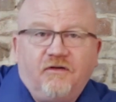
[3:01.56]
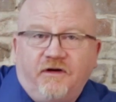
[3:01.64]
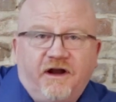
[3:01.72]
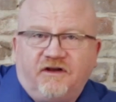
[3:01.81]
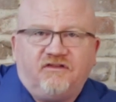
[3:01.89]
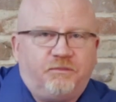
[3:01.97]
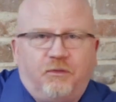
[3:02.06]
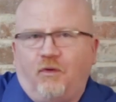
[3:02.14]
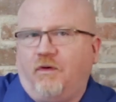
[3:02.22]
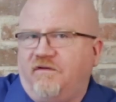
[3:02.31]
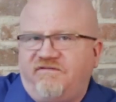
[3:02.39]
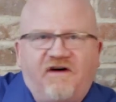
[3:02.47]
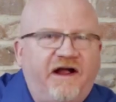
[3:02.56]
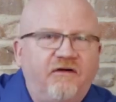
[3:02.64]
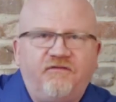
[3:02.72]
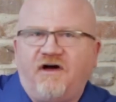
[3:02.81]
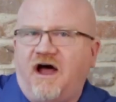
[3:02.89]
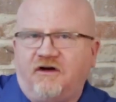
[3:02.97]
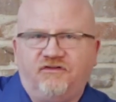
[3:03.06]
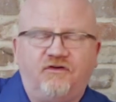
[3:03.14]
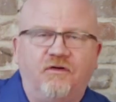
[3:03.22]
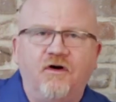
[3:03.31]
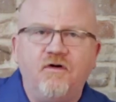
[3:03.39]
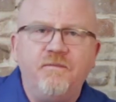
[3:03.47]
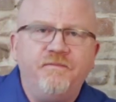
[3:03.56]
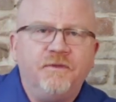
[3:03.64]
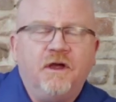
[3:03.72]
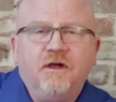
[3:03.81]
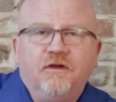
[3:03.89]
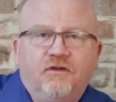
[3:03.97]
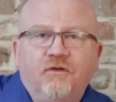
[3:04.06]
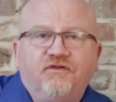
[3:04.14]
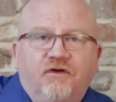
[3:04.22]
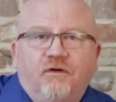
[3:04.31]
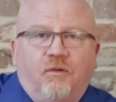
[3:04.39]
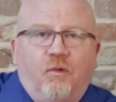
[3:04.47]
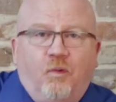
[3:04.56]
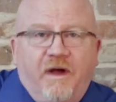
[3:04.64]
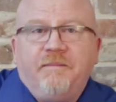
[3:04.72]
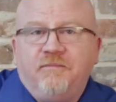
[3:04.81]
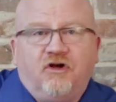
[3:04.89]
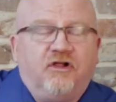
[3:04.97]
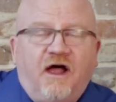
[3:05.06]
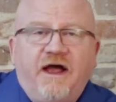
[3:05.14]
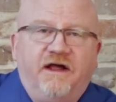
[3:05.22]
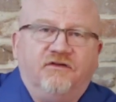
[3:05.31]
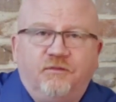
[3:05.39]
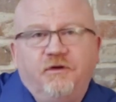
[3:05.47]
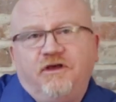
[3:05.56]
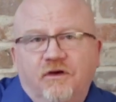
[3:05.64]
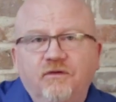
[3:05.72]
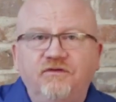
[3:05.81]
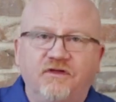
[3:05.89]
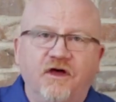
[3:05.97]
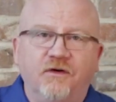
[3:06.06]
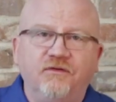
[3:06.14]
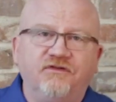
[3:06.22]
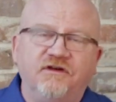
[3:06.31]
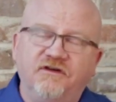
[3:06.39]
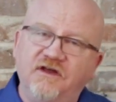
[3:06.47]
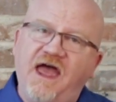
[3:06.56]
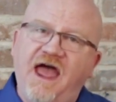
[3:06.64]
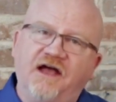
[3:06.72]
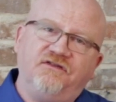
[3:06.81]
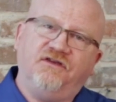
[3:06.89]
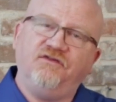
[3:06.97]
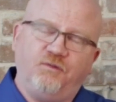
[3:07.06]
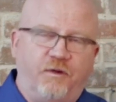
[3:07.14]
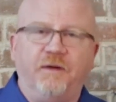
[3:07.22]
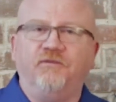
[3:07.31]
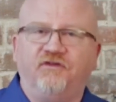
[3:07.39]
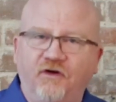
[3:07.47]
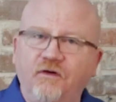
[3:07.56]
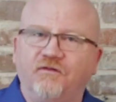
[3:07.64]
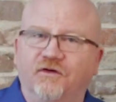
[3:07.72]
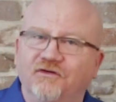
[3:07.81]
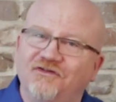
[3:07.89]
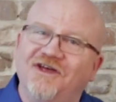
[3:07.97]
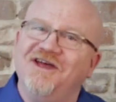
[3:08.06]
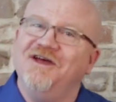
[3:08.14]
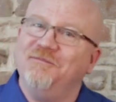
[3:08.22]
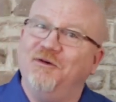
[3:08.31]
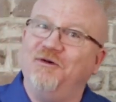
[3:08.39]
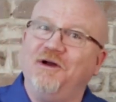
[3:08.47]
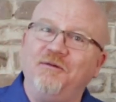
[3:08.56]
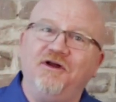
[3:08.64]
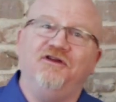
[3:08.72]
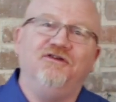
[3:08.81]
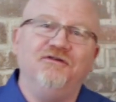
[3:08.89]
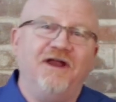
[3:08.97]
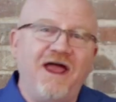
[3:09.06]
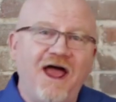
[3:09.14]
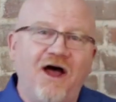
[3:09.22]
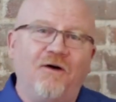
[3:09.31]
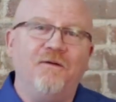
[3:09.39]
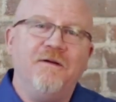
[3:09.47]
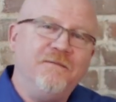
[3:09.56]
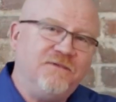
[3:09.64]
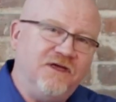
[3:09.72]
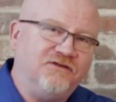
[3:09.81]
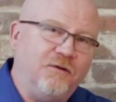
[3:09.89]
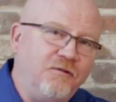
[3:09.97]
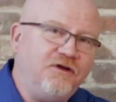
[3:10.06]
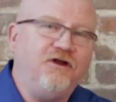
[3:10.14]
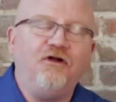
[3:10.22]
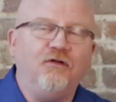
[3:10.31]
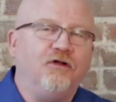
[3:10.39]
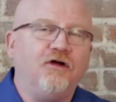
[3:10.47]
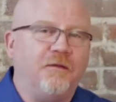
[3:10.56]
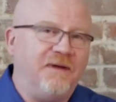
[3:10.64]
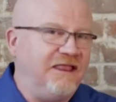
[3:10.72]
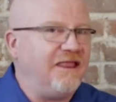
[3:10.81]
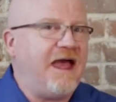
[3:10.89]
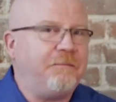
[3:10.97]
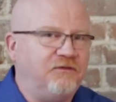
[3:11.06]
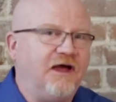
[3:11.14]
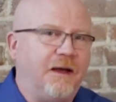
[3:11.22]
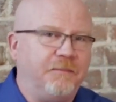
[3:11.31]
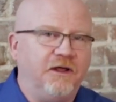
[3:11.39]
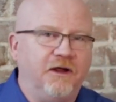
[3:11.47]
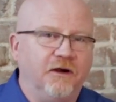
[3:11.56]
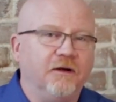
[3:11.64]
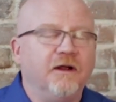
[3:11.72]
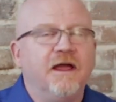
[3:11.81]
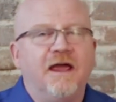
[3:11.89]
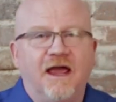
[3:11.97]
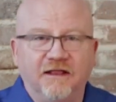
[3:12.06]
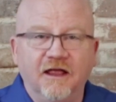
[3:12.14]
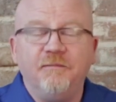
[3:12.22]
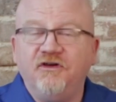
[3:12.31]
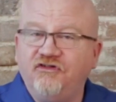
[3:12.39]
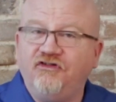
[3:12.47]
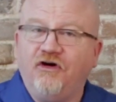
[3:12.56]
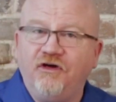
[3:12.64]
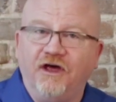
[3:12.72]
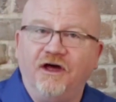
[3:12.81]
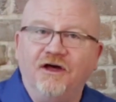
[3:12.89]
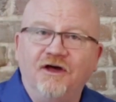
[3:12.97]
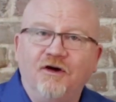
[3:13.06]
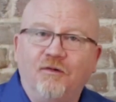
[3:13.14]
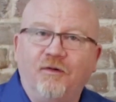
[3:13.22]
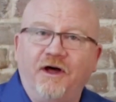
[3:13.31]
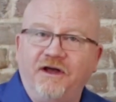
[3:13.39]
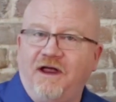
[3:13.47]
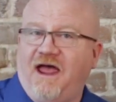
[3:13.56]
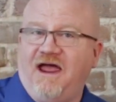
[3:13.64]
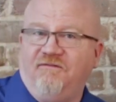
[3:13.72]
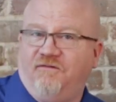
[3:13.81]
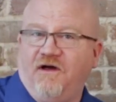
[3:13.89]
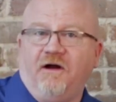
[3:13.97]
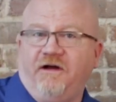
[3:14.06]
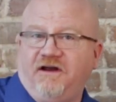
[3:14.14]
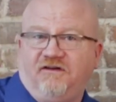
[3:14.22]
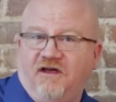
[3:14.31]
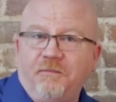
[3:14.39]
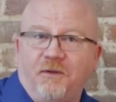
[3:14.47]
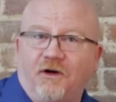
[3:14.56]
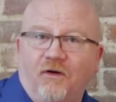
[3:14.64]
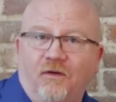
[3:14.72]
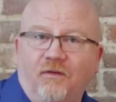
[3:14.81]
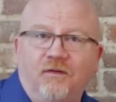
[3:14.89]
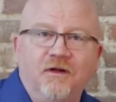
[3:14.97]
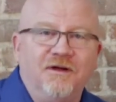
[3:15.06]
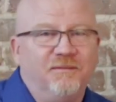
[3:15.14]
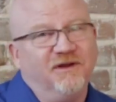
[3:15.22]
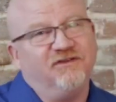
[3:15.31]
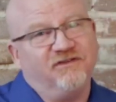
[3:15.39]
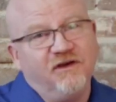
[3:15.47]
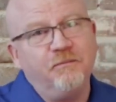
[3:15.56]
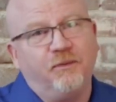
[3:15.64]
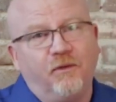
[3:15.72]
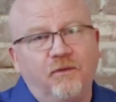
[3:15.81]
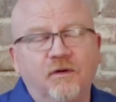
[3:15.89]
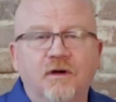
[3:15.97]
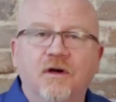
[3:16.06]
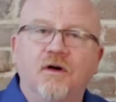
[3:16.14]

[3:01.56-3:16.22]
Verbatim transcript: Internet Explorer, Firefox, Chrome. Those are web clients. We use those to access web servers. But what I want to do now is I want you to go look on my laptop here and let me show you what a very typical but simple